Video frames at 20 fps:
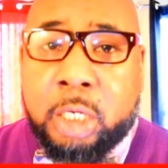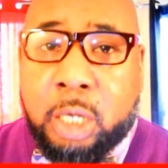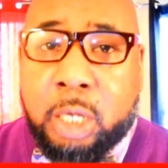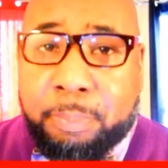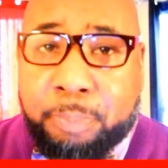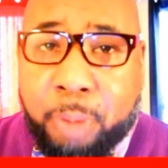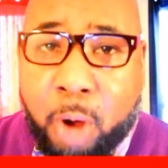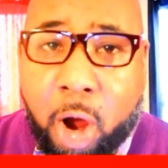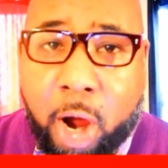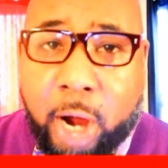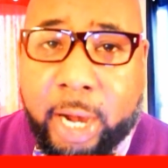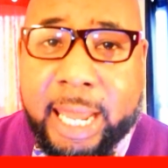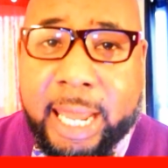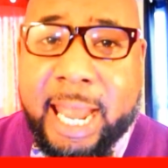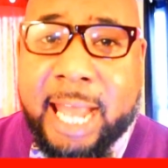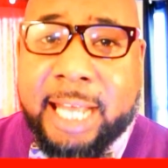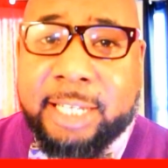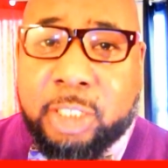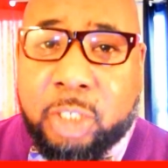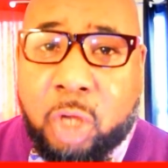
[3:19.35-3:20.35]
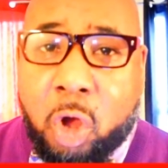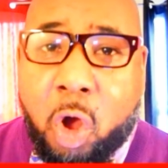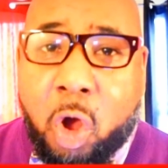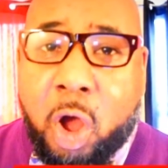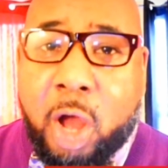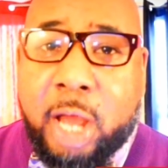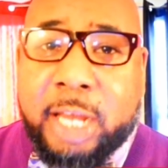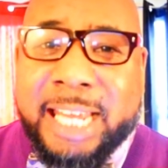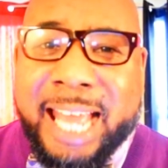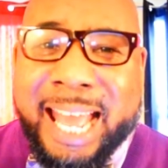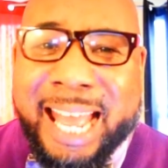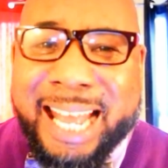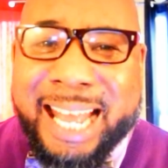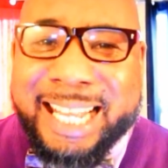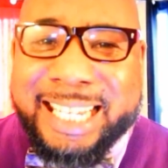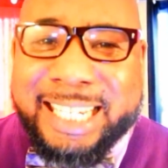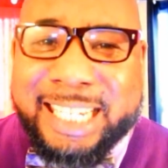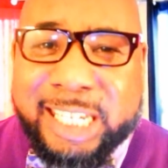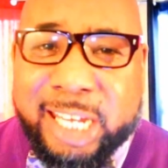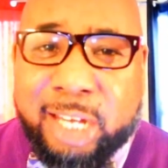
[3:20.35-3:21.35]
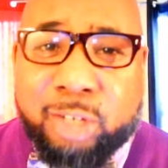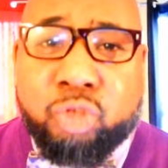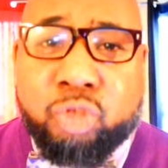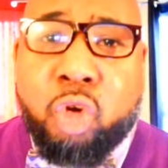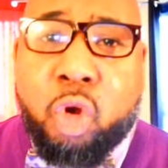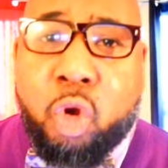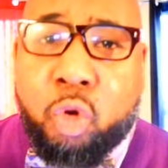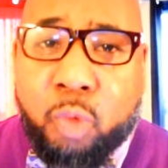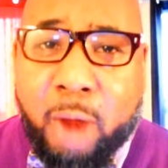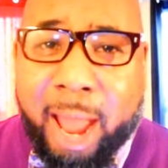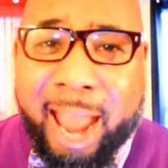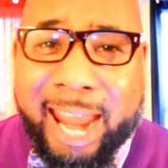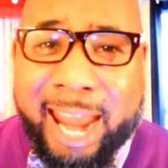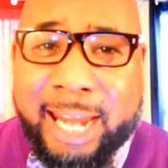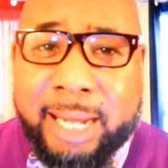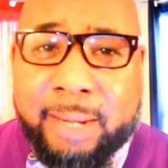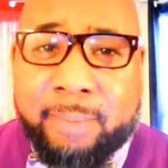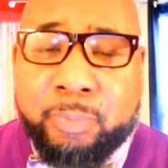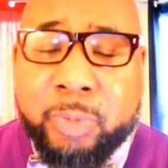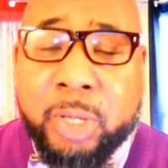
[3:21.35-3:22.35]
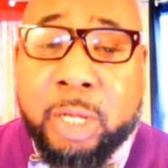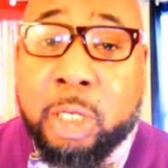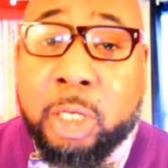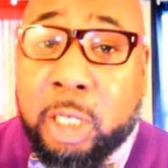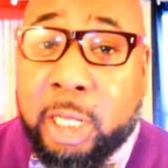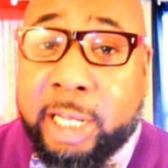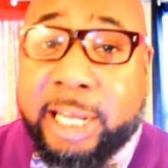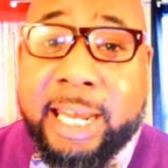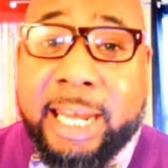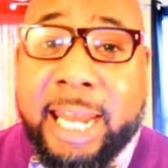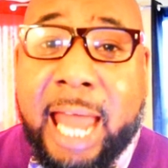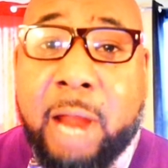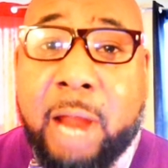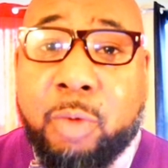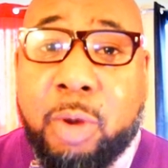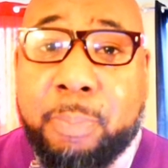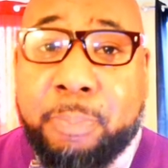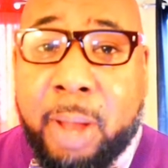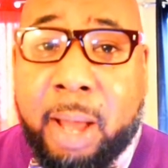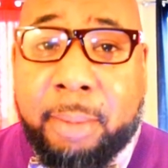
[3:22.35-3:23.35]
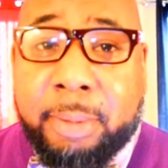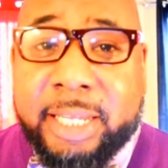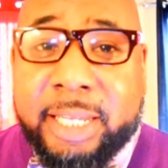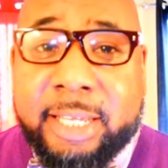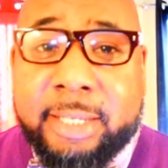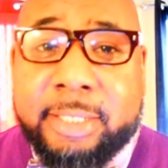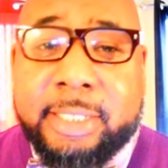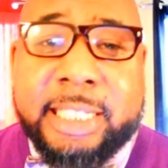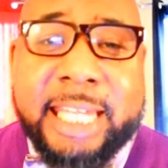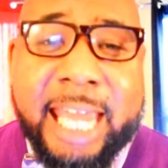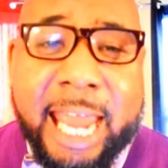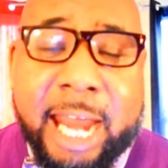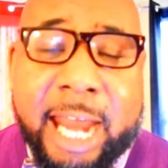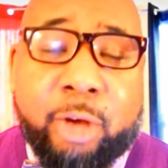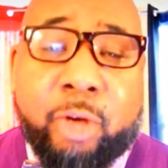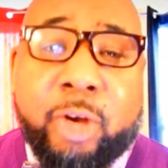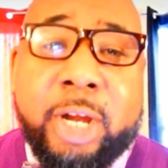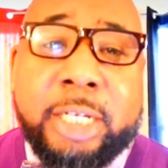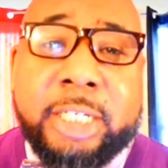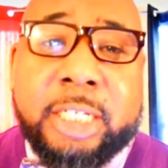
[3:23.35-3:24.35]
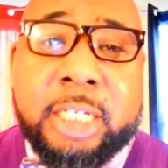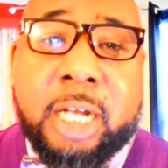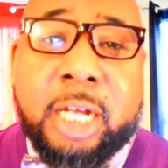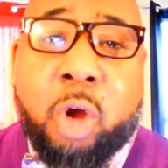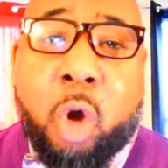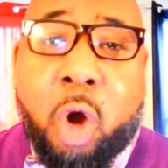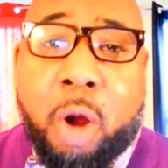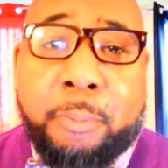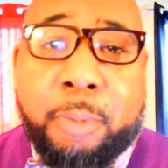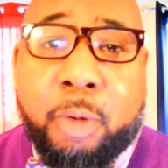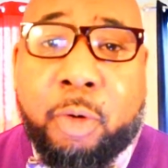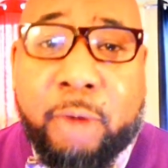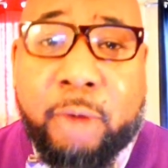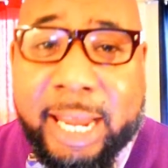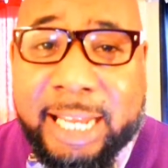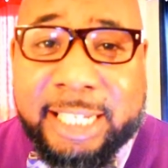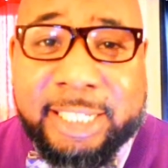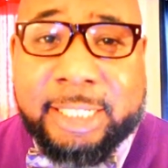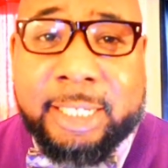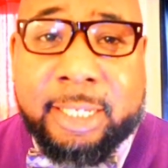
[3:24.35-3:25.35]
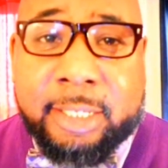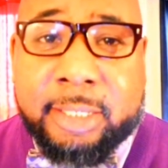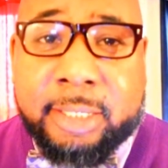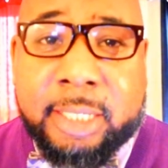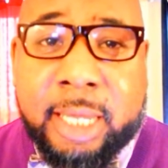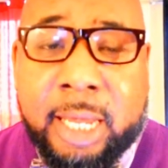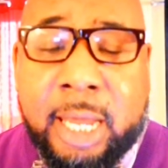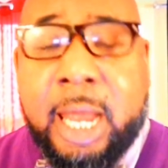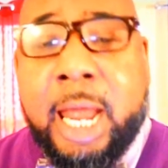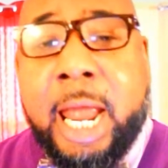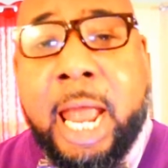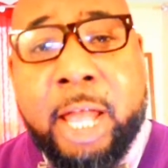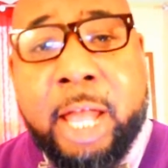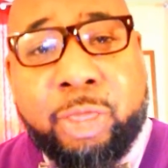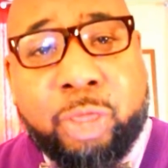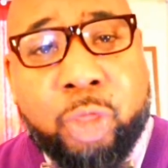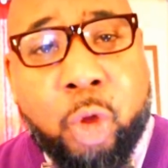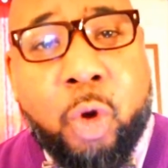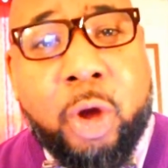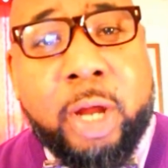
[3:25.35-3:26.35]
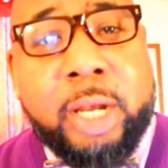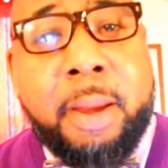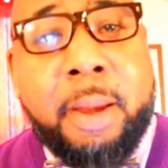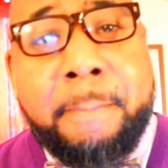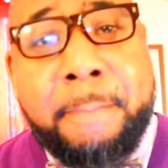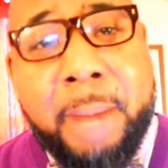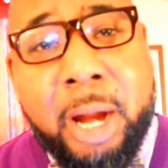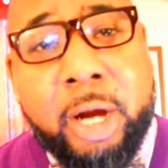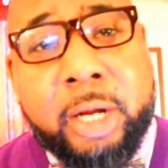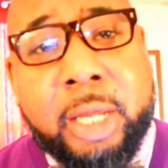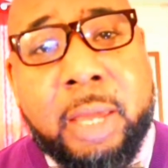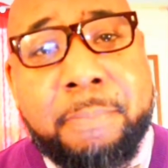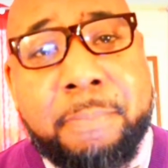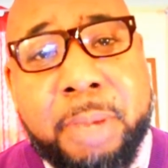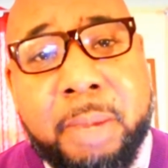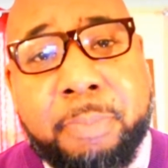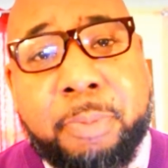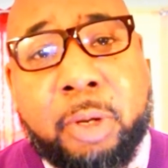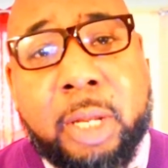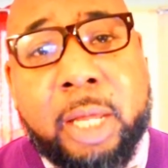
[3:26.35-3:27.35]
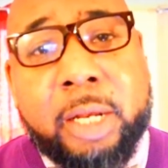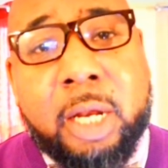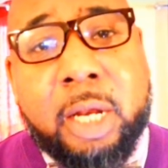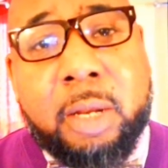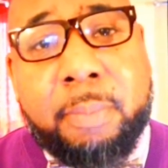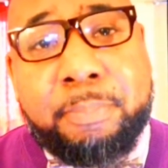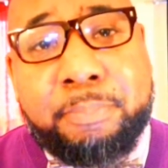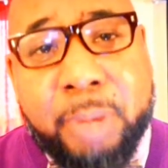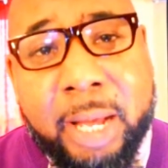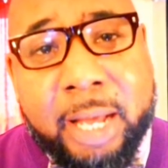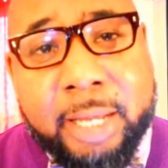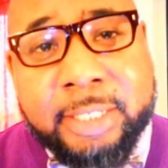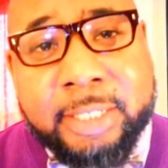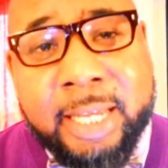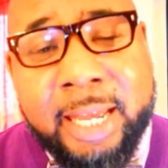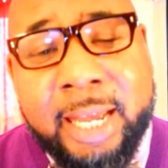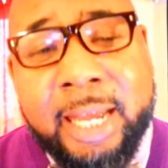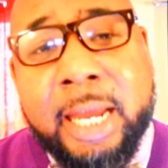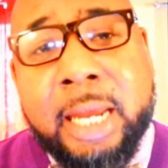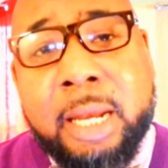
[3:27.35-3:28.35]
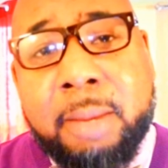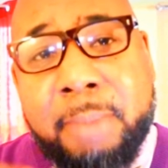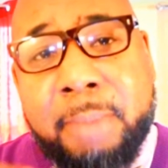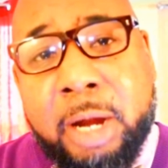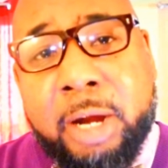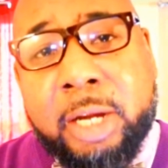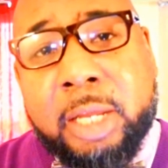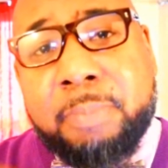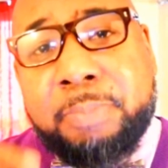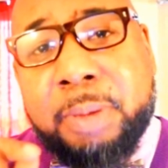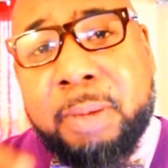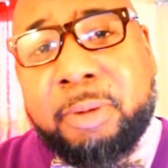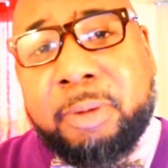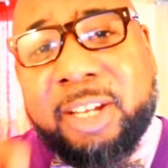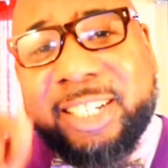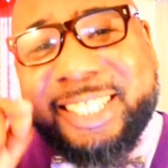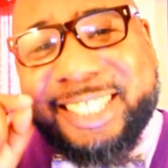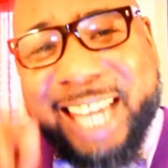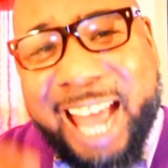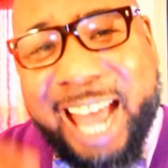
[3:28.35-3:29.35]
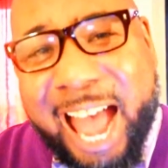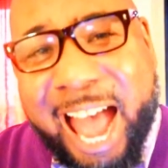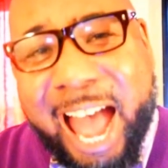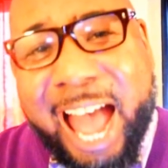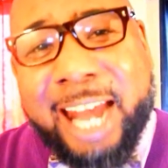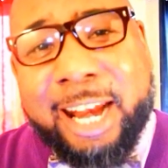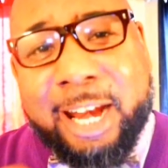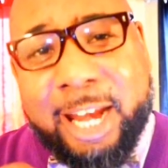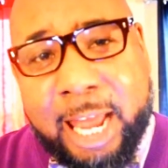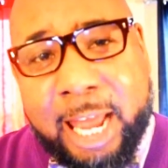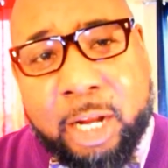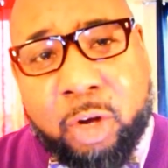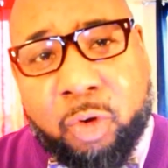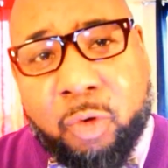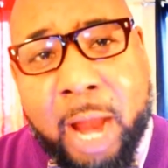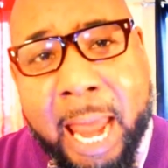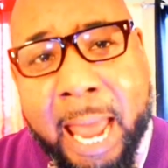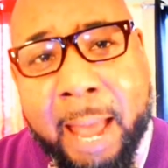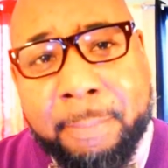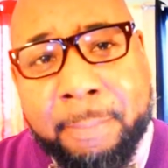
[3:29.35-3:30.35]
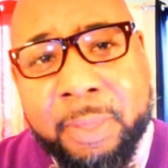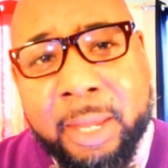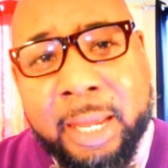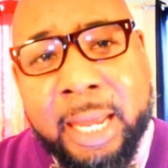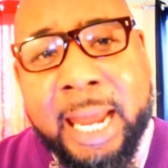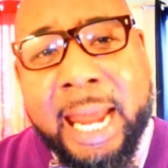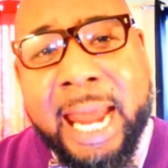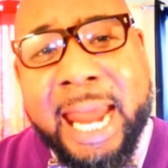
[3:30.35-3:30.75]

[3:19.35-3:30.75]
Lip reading: The party has gone central right, looking like Republicans, catering to corporations and throwing the American people under the bus. And the American people are tired of that crap.